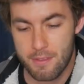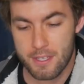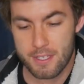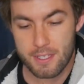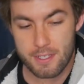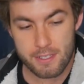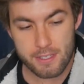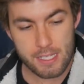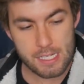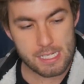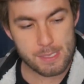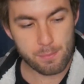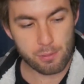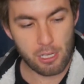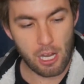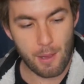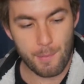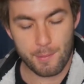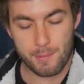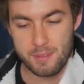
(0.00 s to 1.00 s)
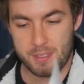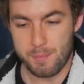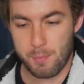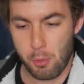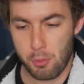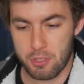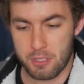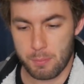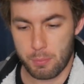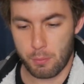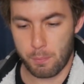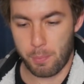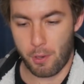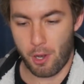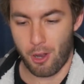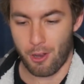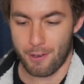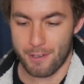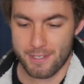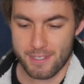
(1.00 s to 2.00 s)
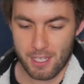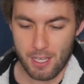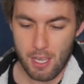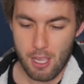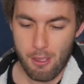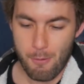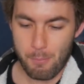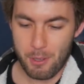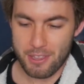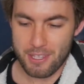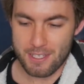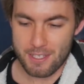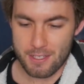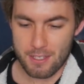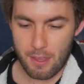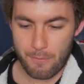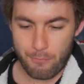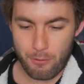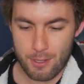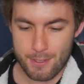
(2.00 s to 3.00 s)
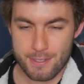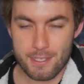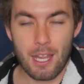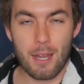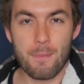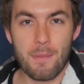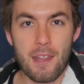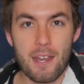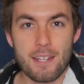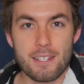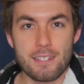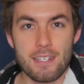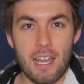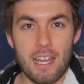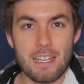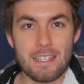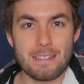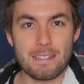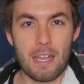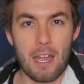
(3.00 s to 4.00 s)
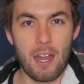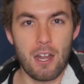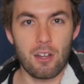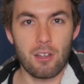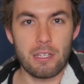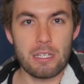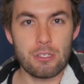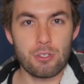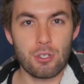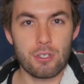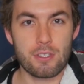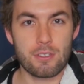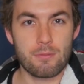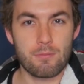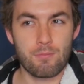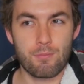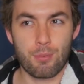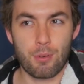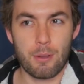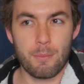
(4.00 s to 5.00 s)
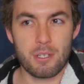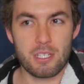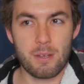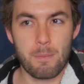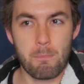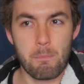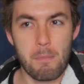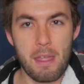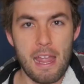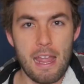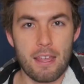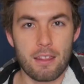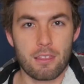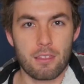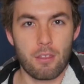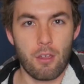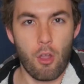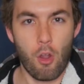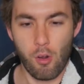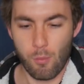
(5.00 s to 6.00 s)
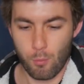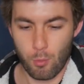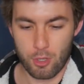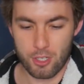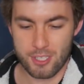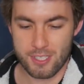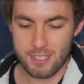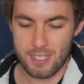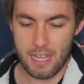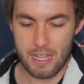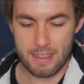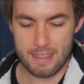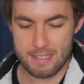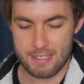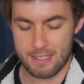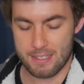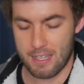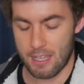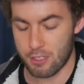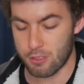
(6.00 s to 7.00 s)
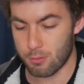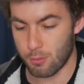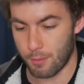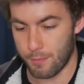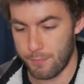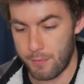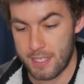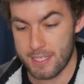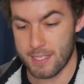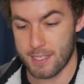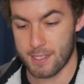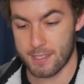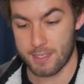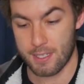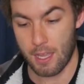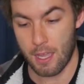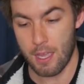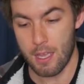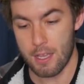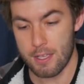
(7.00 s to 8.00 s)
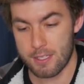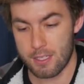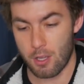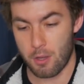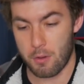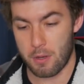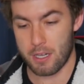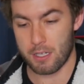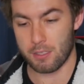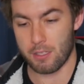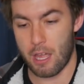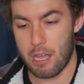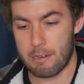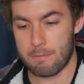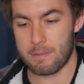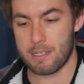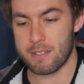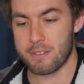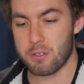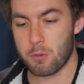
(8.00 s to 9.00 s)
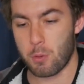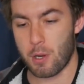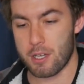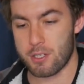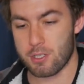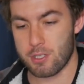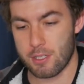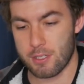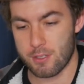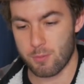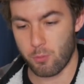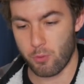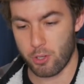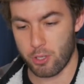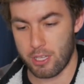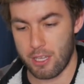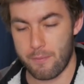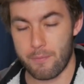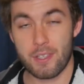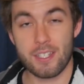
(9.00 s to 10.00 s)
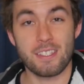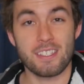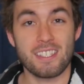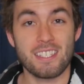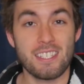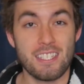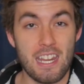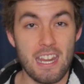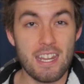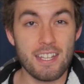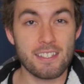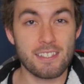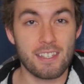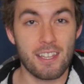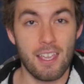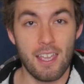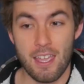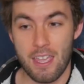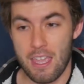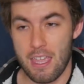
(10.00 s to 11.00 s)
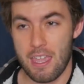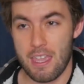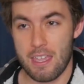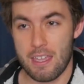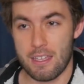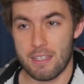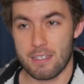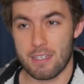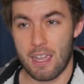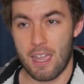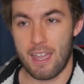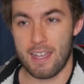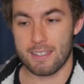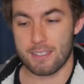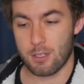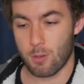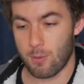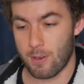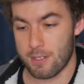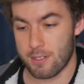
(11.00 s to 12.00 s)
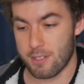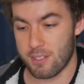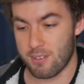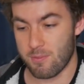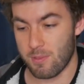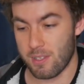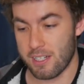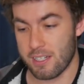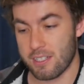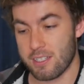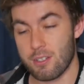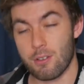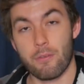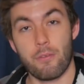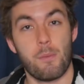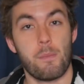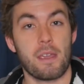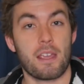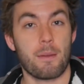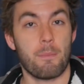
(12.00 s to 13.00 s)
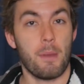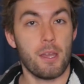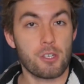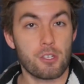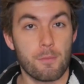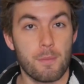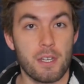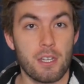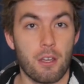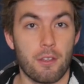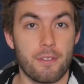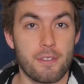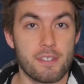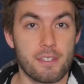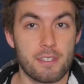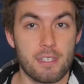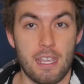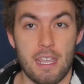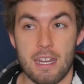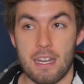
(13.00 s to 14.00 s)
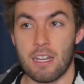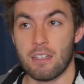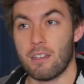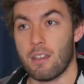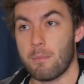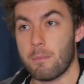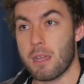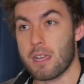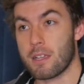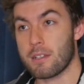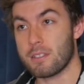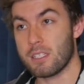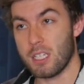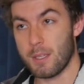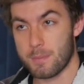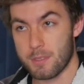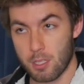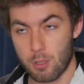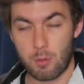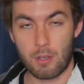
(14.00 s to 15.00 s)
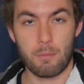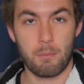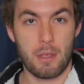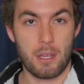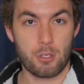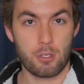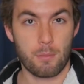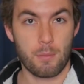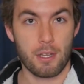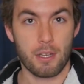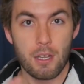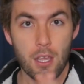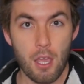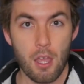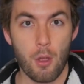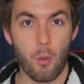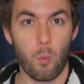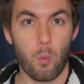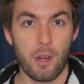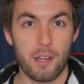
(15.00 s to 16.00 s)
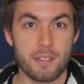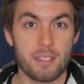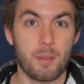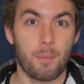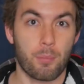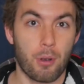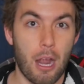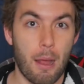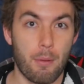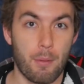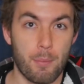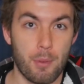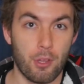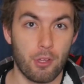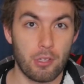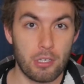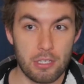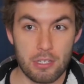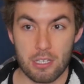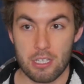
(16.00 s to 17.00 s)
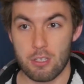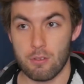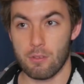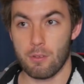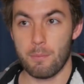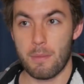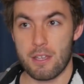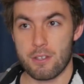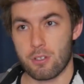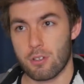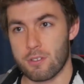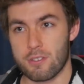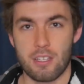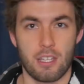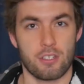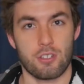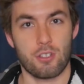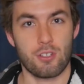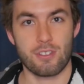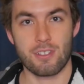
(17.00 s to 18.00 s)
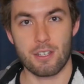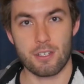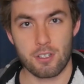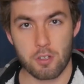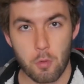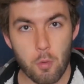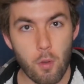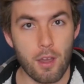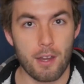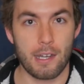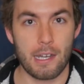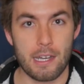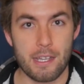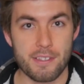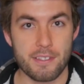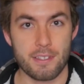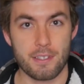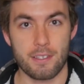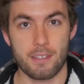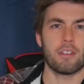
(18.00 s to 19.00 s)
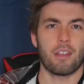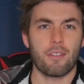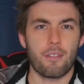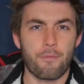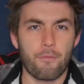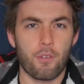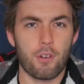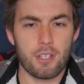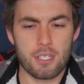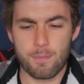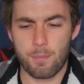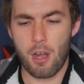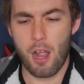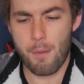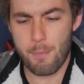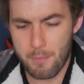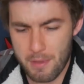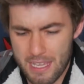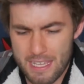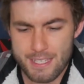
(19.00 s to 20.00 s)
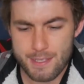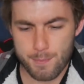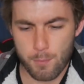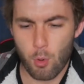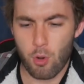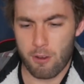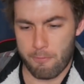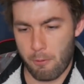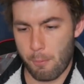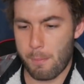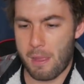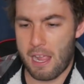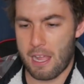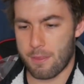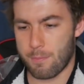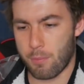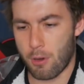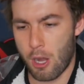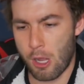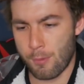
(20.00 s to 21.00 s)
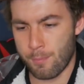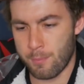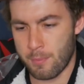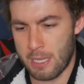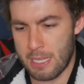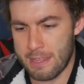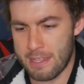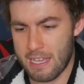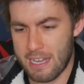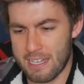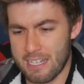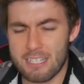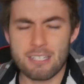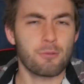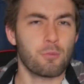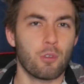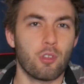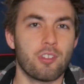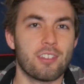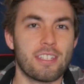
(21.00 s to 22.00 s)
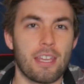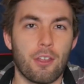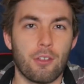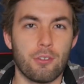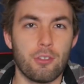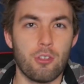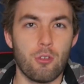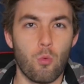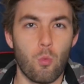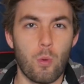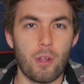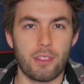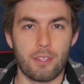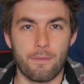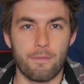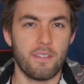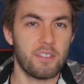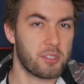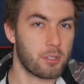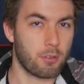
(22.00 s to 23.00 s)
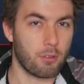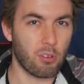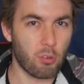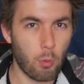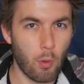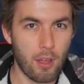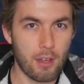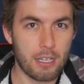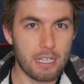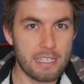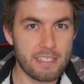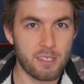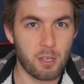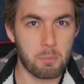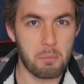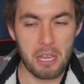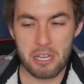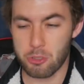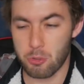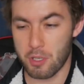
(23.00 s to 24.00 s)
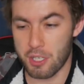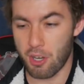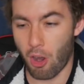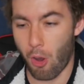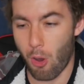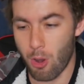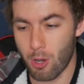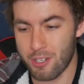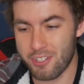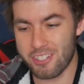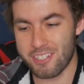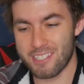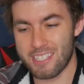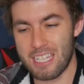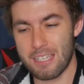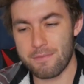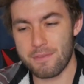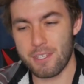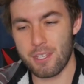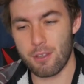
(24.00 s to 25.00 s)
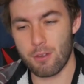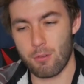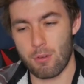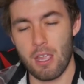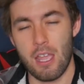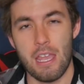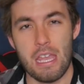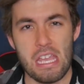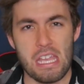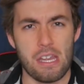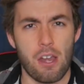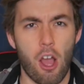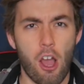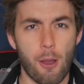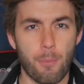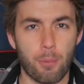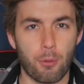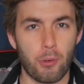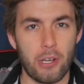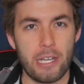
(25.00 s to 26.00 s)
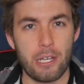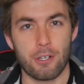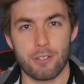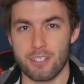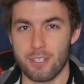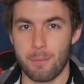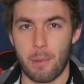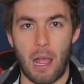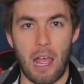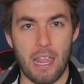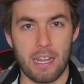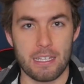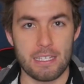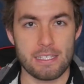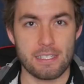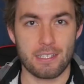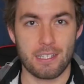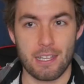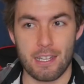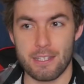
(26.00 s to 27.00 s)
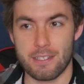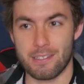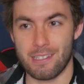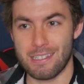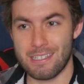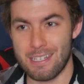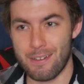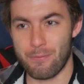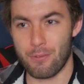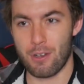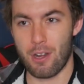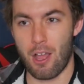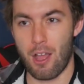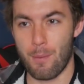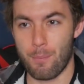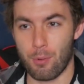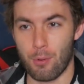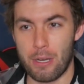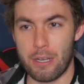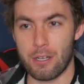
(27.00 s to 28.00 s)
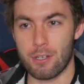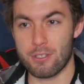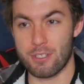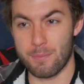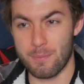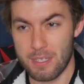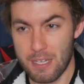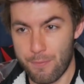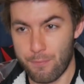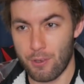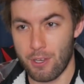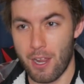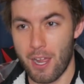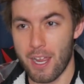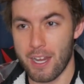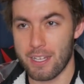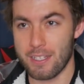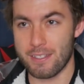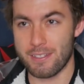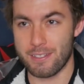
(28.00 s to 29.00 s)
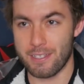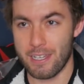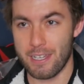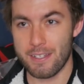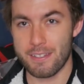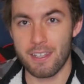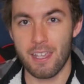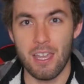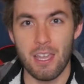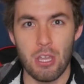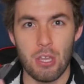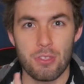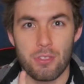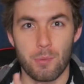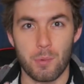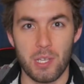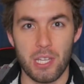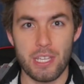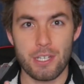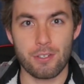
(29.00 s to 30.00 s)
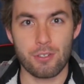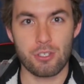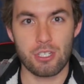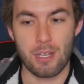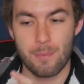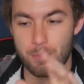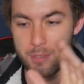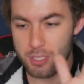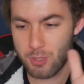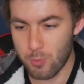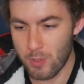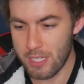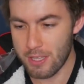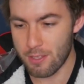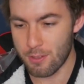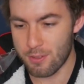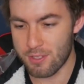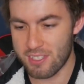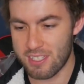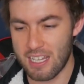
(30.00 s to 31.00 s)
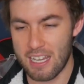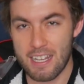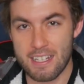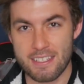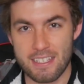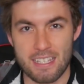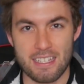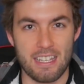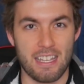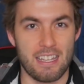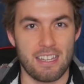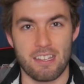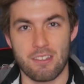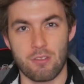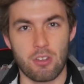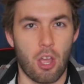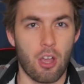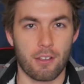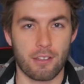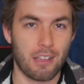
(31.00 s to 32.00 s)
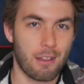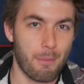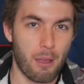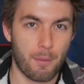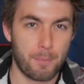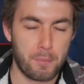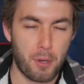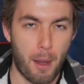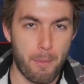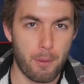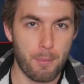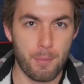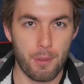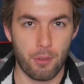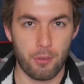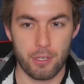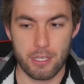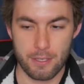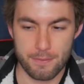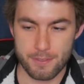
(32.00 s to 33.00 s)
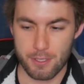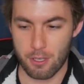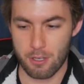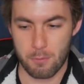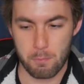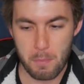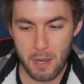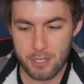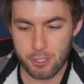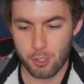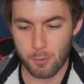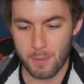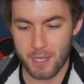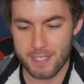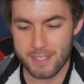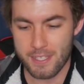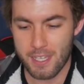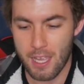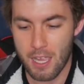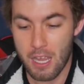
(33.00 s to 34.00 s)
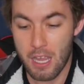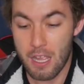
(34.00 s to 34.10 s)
This is six problems, multiple parts, but this is the first time that it's not entirely just pretty much a math homework set. This is actual physics. So in a lot of these questions, we're given states and asked questions relating to if you make a measurement on the state and then make a subsequent measurement, what is the probability that you will measure such and such quantities? Now the first problem is more of a math problem in that it doesn't really tell you what the physical quantities you're measuring are. It just gives you an operator, some eigenstates, a different operator, some different eigenstates, the relationship between those states, and then talking about probability of certain measurements.